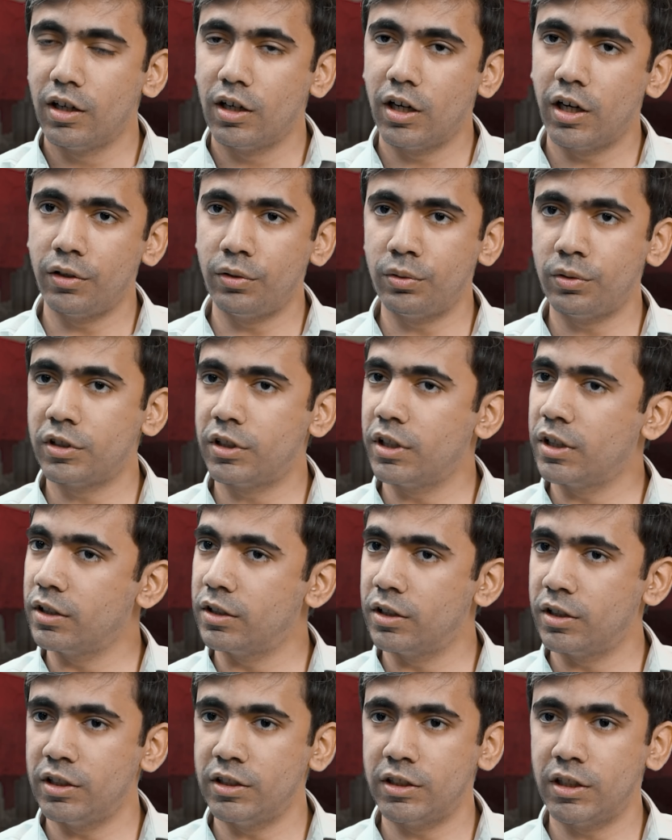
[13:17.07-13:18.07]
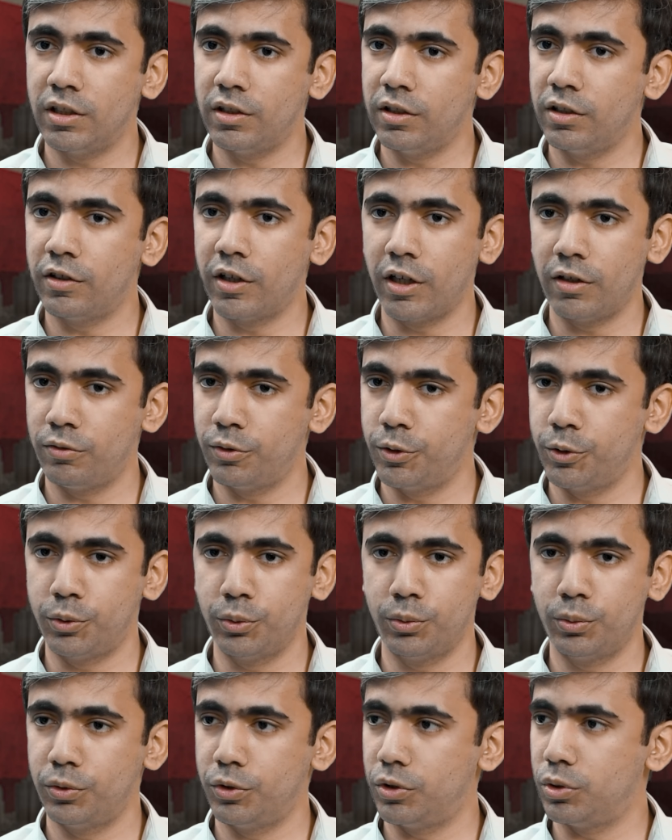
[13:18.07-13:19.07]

I don't think there is any rival to